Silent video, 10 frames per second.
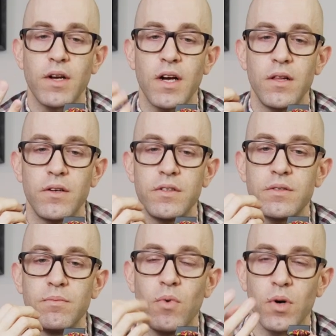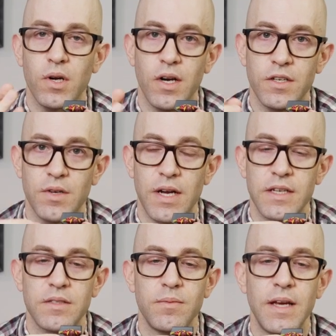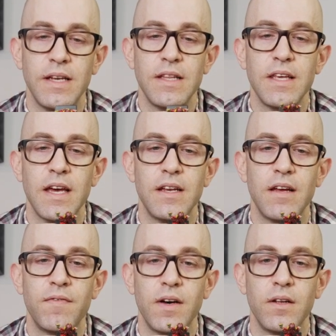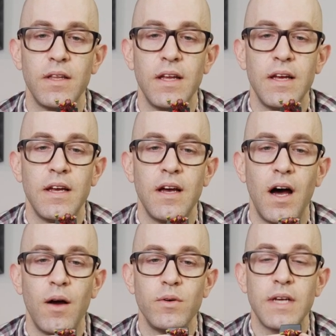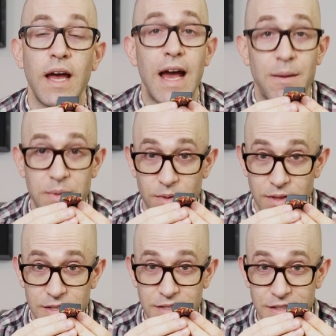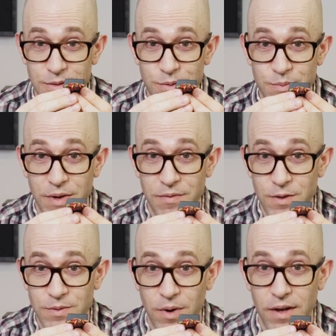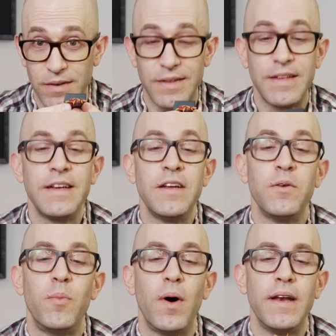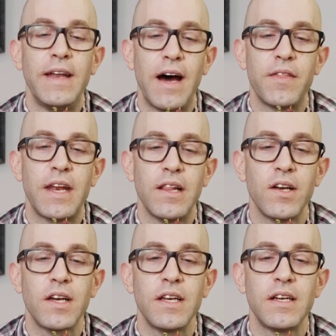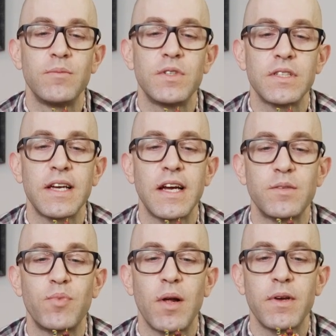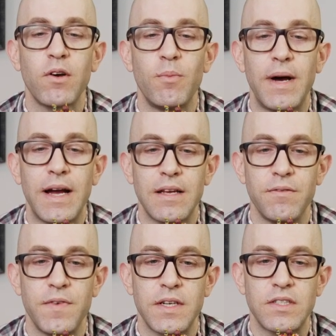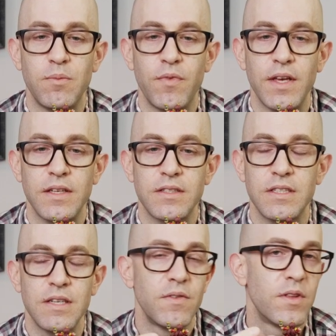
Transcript: colors, more contrast. And in the end, I felt I was happy with this because it was my first model. But now that I look at it, I'm just like, I should probably go back and fix some things. Because even